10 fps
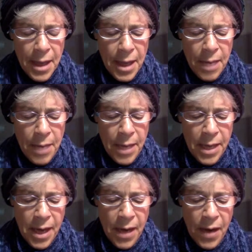and may
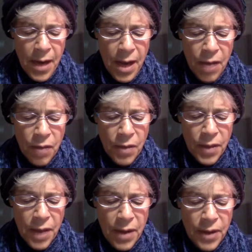carry out what
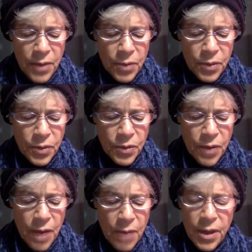thou hast
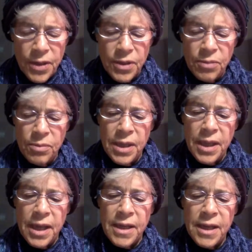prescribed unto me in
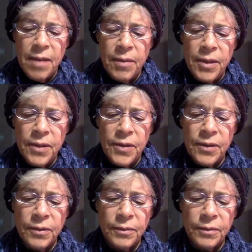thy tablets.